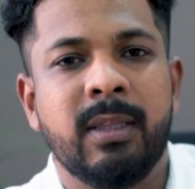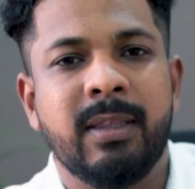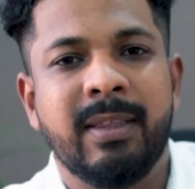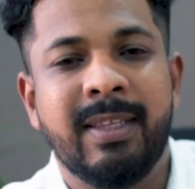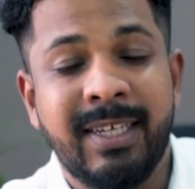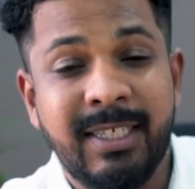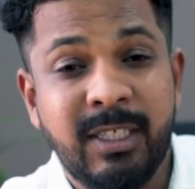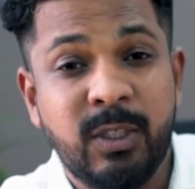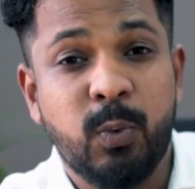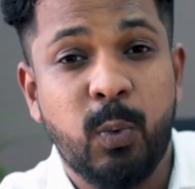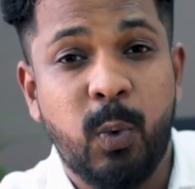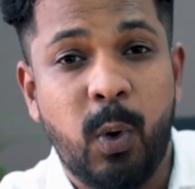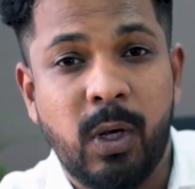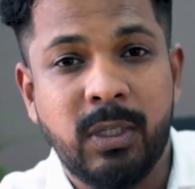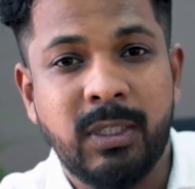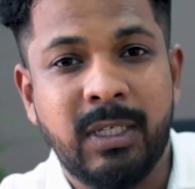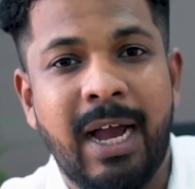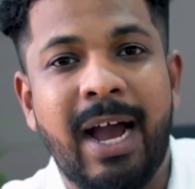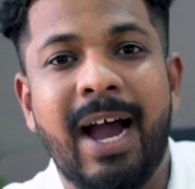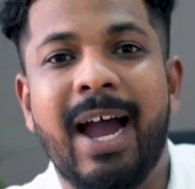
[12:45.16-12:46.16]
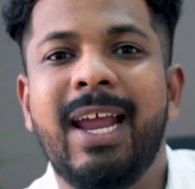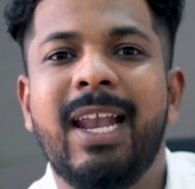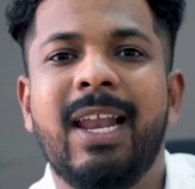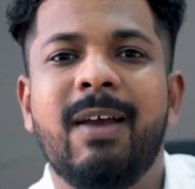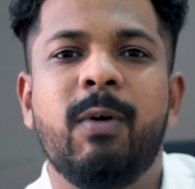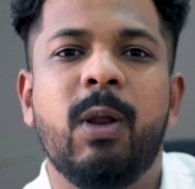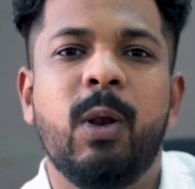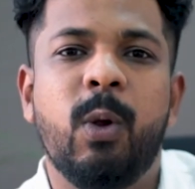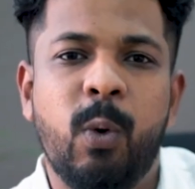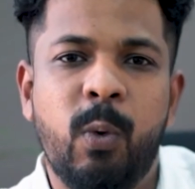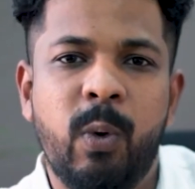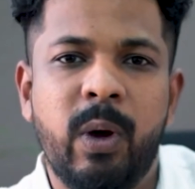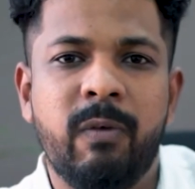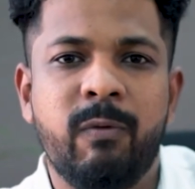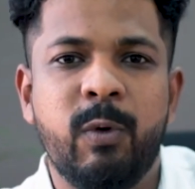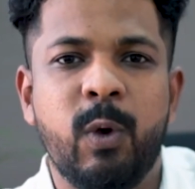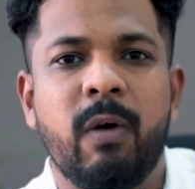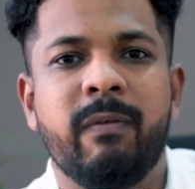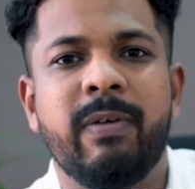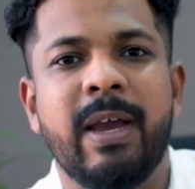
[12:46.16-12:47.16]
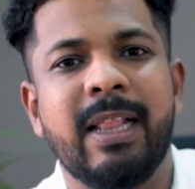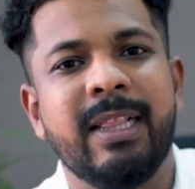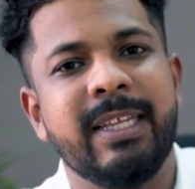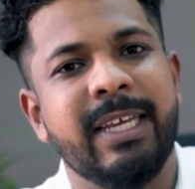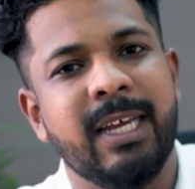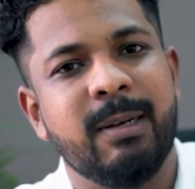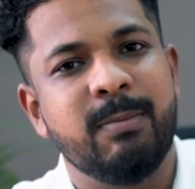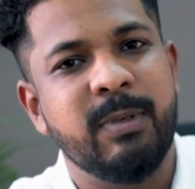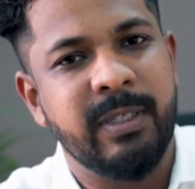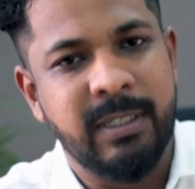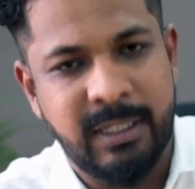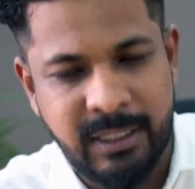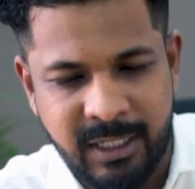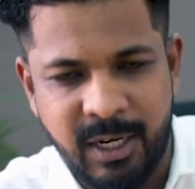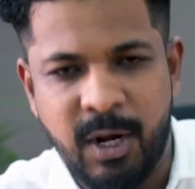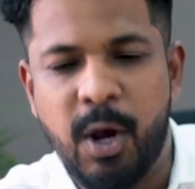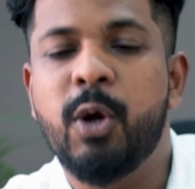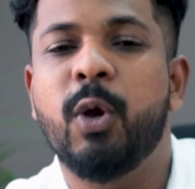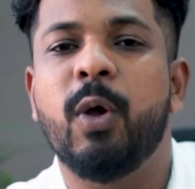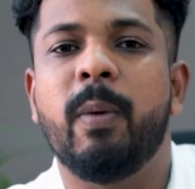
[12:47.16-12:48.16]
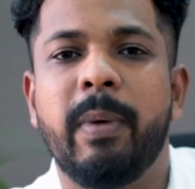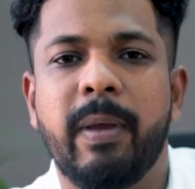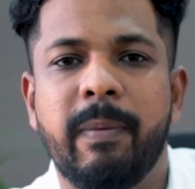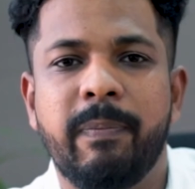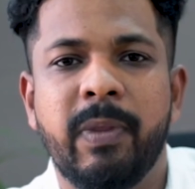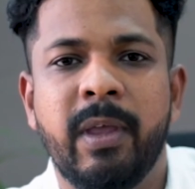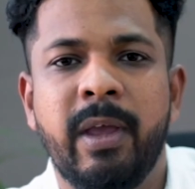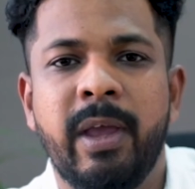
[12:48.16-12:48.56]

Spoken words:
This was a high-level overview of healthcare business anatomy.